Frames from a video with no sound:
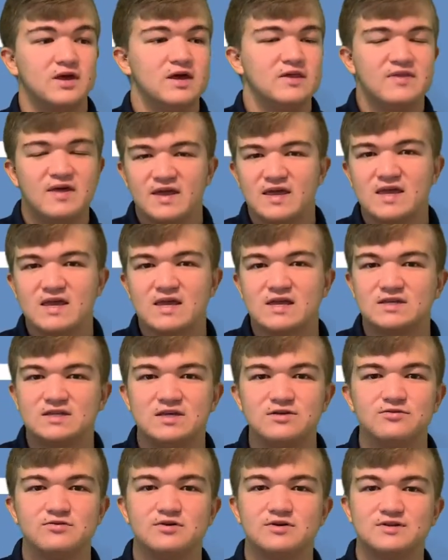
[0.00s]
they can
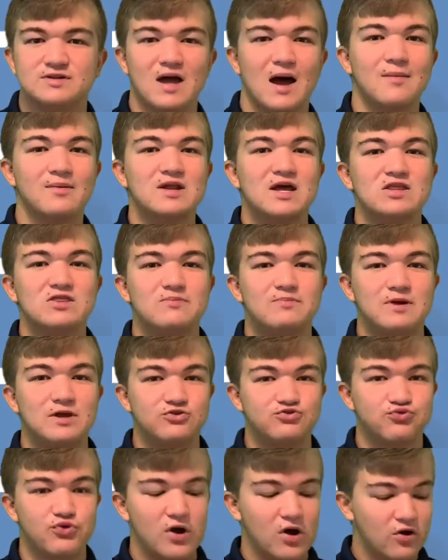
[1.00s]
continue to dominate the Big
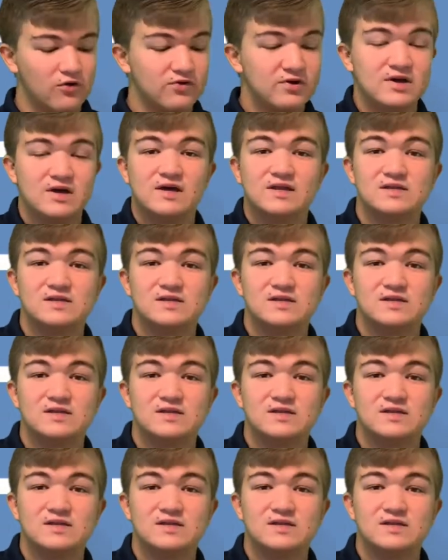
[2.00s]
12,